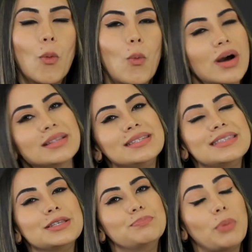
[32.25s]
Once
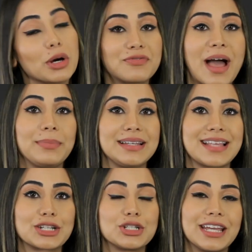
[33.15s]
both families
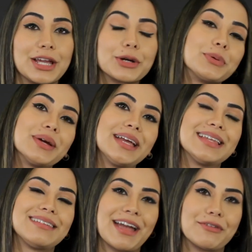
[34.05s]
actually agree,
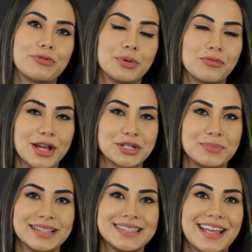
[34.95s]
light
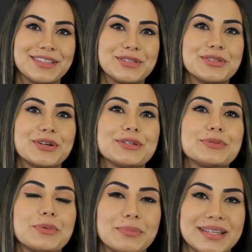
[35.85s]
refreshments and
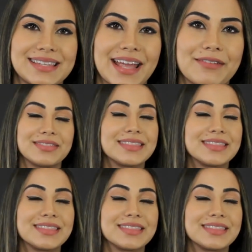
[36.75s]
desserts will be saved.